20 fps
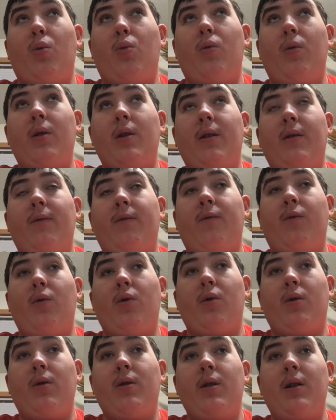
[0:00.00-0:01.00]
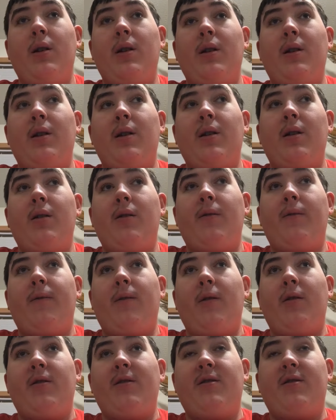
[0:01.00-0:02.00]
1 and 4.
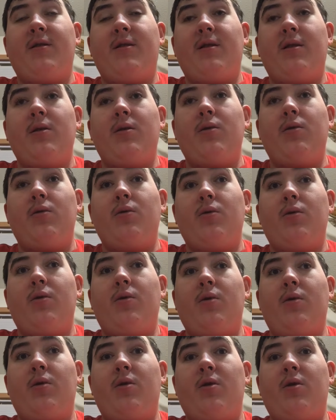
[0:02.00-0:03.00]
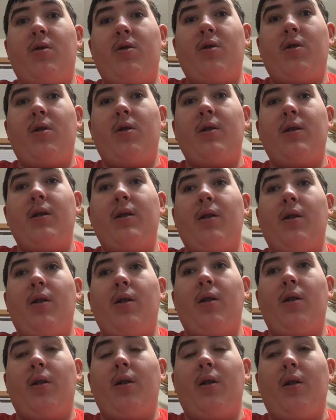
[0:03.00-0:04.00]
1 John
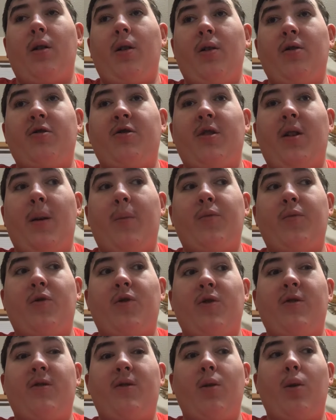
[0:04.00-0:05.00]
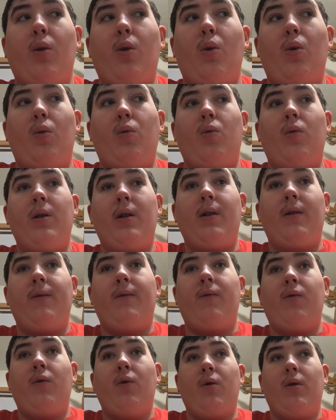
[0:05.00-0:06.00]
chapters 1 and
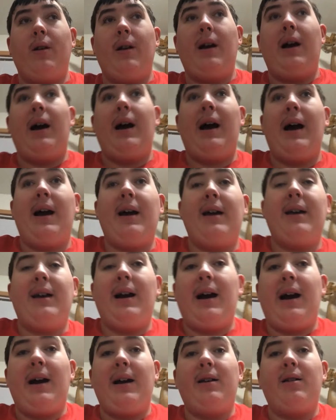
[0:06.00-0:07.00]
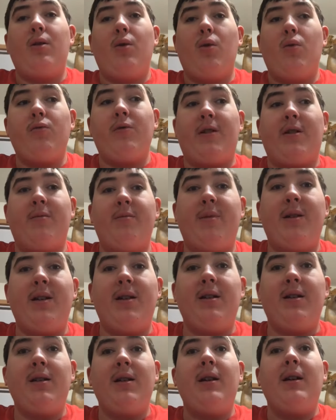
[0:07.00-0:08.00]
4. I
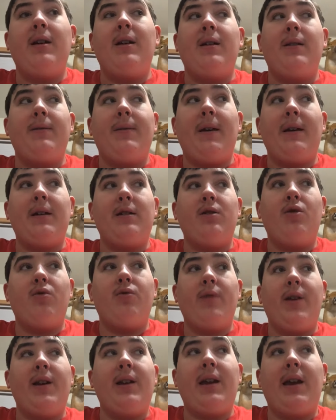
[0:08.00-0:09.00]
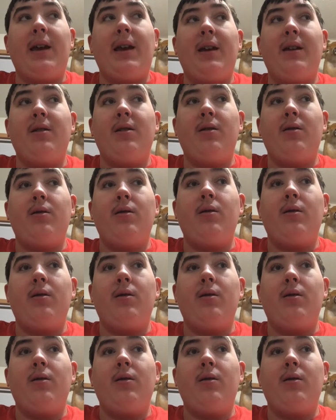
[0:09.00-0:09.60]
recommend that you read and